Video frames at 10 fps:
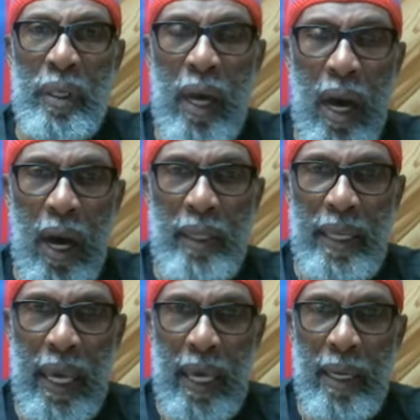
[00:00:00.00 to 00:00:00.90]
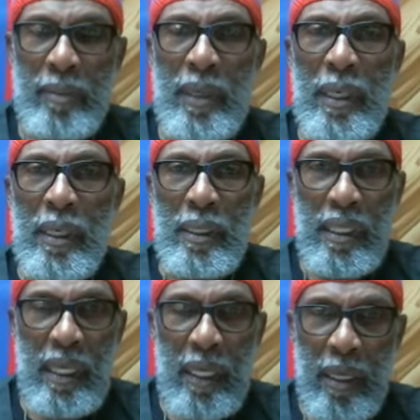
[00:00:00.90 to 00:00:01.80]
God came to
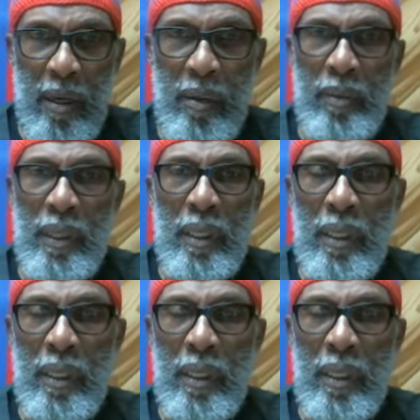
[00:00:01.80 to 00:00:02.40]
get him,